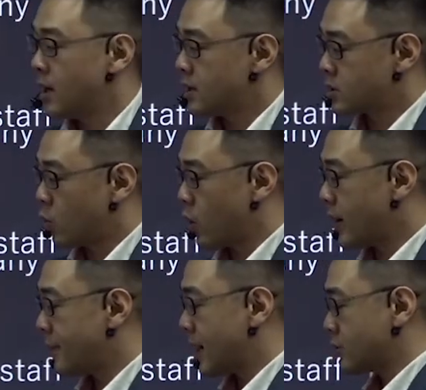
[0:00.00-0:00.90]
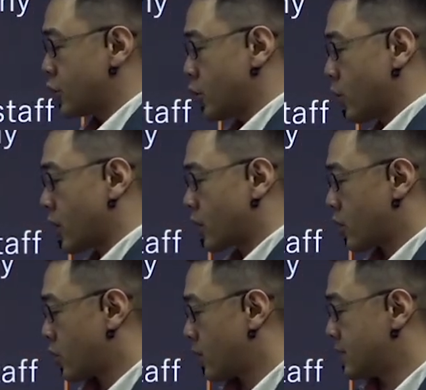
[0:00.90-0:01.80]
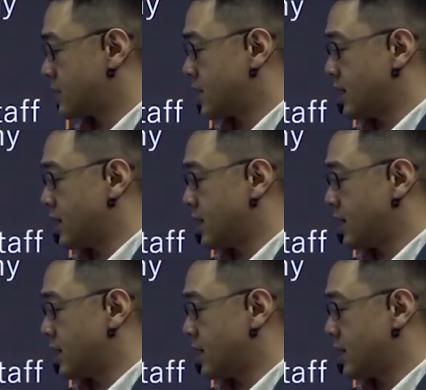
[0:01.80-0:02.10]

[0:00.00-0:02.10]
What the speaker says: So what about your current,